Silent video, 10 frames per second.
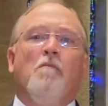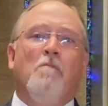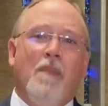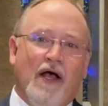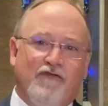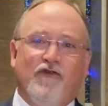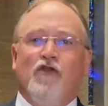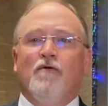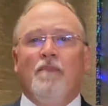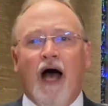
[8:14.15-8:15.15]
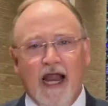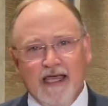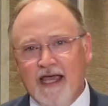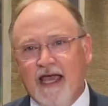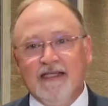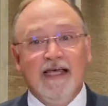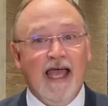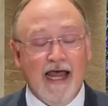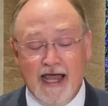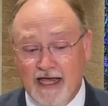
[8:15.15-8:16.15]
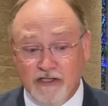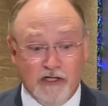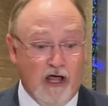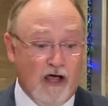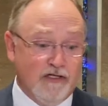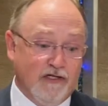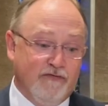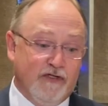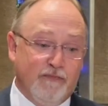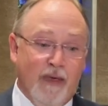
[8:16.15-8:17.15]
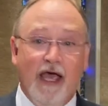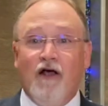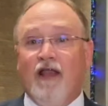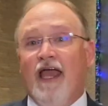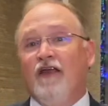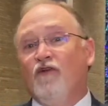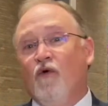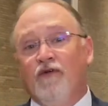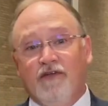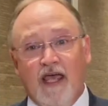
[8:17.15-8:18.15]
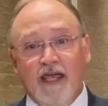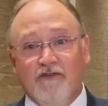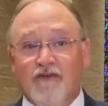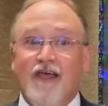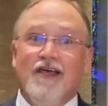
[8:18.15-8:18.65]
muscle or body aches, headaches, loss of smell and or taste,